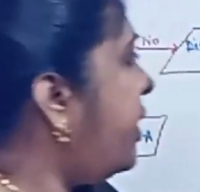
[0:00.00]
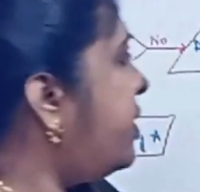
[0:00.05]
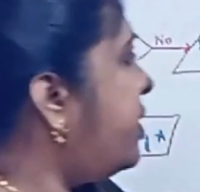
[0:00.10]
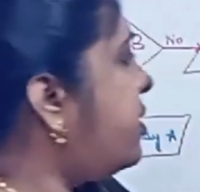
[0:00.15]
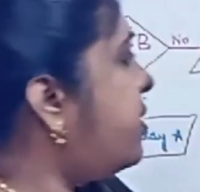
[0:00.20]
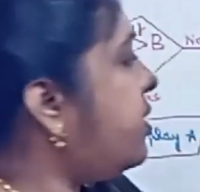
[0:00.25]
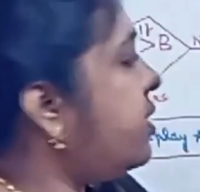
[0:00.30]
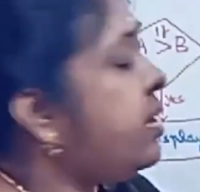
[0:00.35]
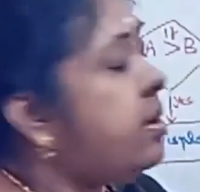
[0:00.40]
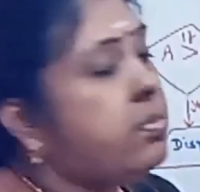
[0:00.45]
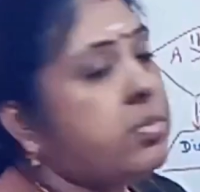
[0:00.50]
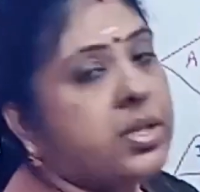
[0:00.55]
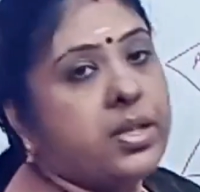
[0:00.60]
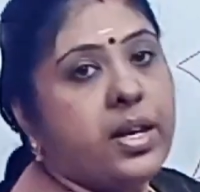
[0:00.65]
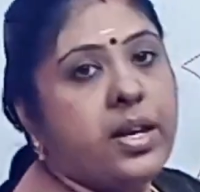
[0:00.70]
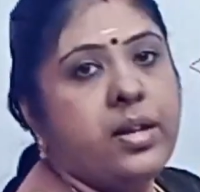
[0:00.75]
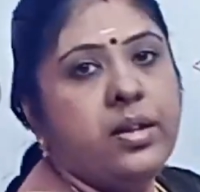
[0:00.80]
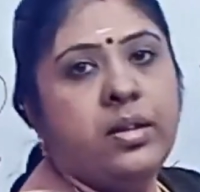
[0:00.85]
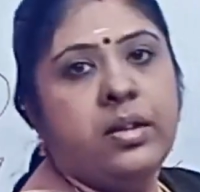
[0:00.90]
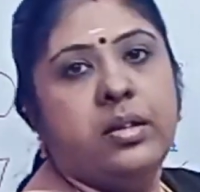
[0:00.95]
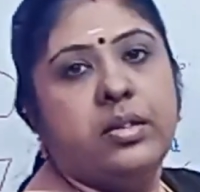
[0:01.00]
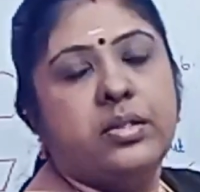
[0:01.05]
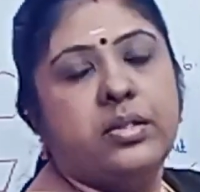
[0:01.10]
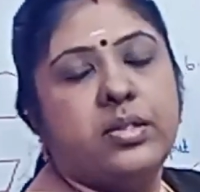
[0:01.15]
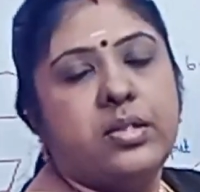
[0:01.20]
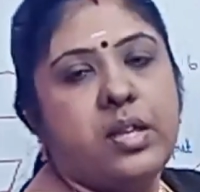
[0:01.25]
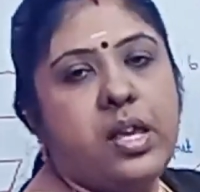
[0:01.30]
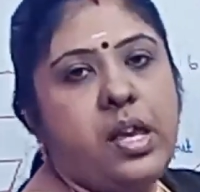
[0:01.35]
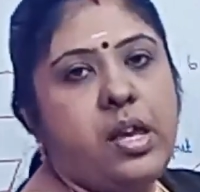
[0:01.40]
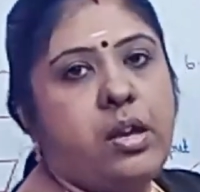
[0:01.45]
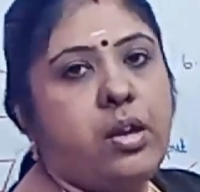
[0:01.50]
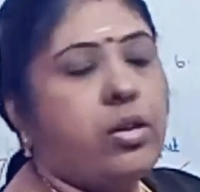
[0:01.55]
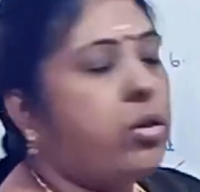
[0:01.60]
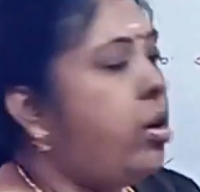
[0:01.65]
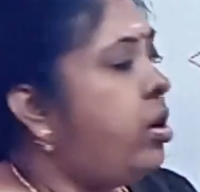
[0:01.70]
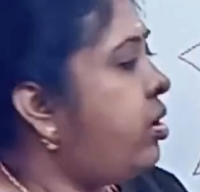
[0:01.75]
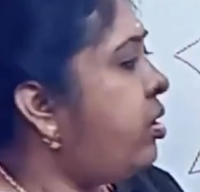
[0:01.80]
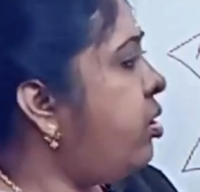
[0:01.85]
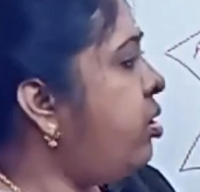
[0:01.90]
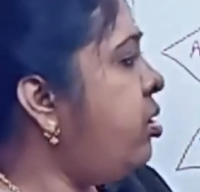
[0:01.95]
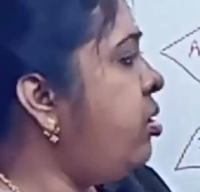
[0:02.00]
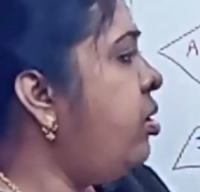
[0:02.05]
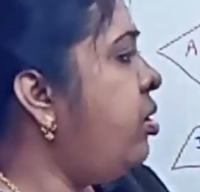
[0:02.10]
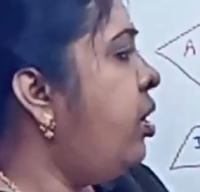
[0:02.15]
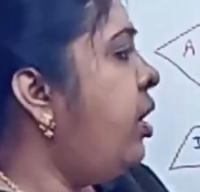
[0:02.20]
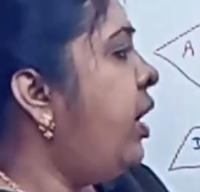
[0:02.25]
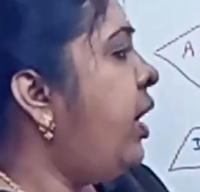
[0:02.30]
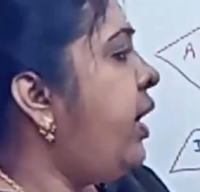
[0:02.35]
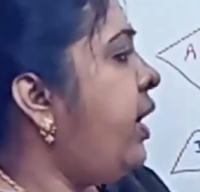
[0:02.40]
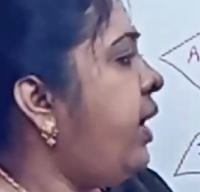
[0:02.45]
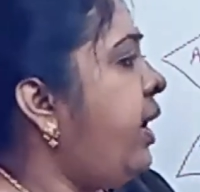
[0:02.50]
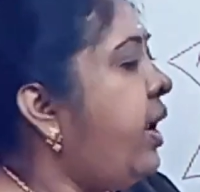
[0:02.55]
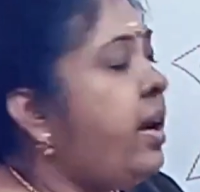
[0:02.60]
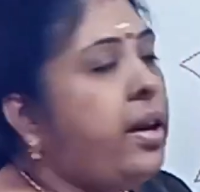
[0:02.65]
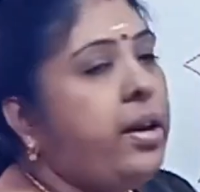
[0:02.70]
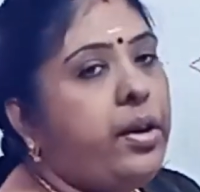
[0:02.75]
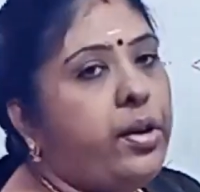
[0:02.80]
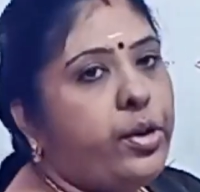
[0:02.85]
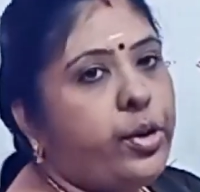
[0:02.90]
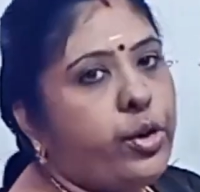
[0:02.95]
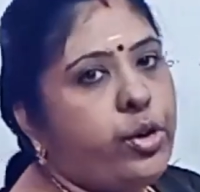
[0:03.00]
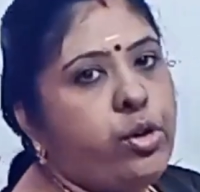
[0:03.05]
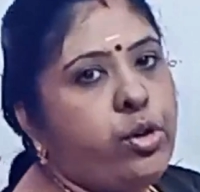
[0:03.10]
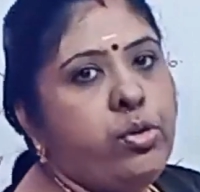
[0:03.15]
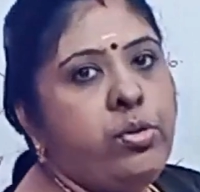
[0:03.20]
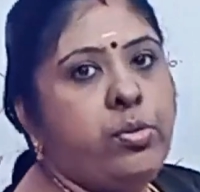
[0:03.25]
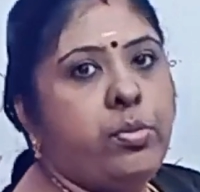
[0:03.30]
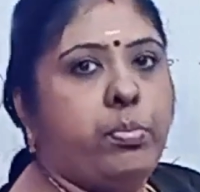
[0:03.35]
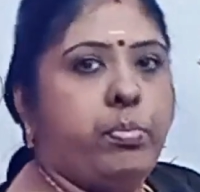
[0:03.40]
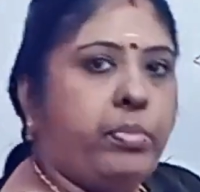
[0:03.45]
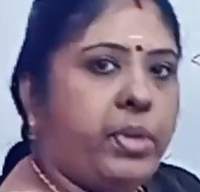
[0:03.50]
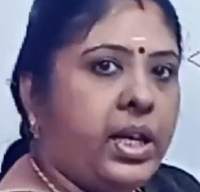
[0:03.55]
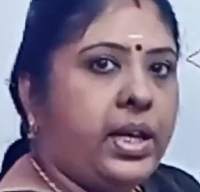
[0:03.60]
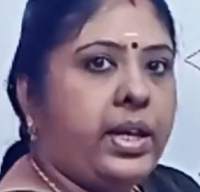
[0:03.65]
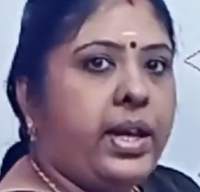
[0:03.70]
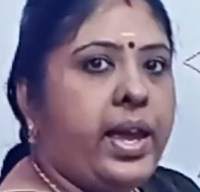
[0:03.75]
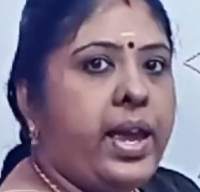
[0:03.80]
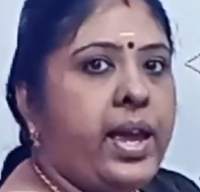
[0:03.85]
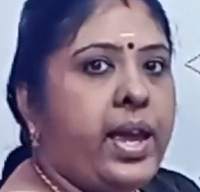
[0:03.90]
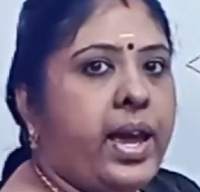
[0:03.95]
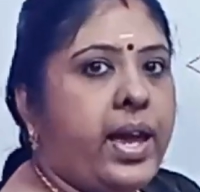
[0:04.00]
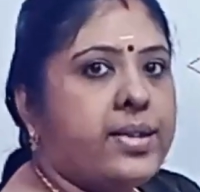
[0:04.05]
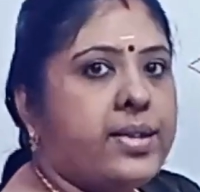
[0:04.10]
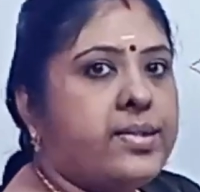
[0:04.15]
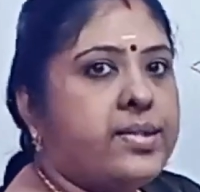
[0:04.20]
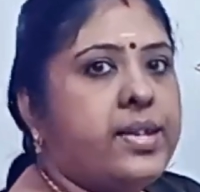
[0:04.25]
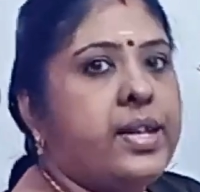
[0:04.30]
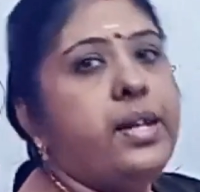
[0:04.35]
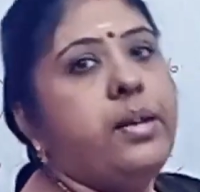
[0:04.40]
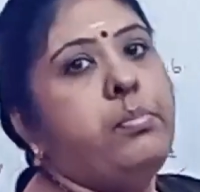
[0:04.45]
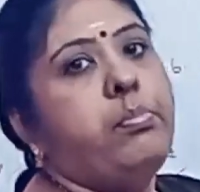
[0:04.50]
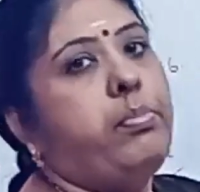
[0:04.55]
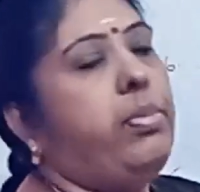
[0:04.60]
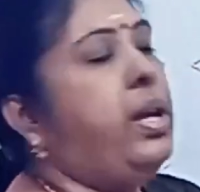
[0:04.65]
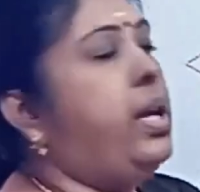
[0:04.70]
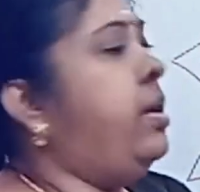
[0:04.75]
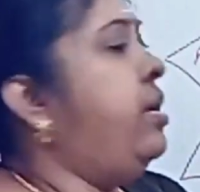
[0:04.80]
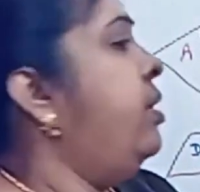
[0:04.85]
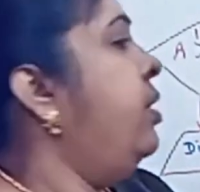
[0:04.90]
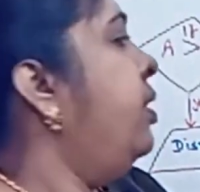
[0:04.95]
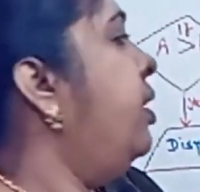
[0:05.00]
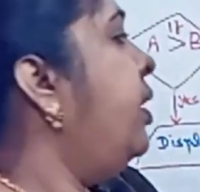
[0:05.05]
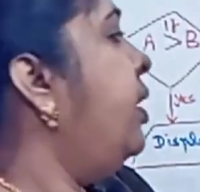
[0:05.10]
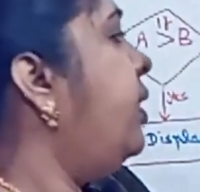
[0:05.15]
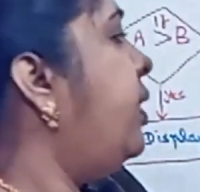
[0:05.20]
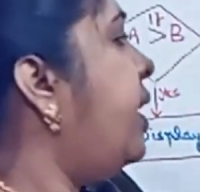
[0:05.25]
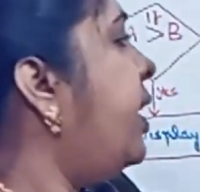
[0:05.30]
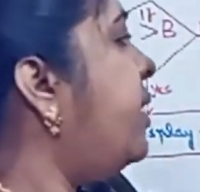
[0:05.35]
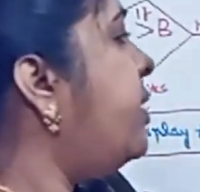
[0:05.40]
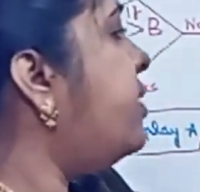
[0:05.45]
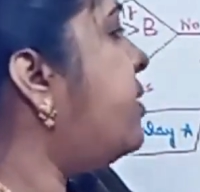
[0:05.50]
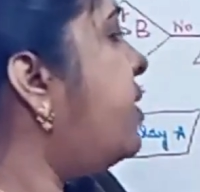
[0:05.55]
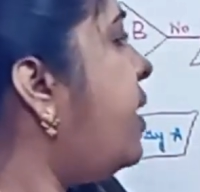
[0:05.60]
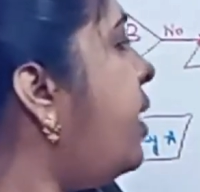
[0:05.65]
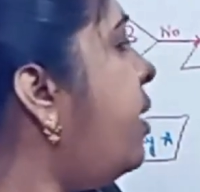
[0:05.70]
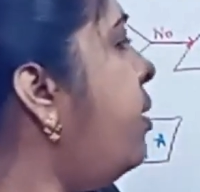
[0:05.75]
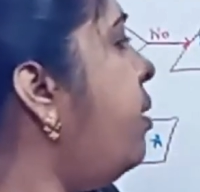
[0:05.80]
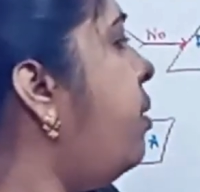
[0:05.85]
next comes the C equal to A into B, A asterisk B. That is the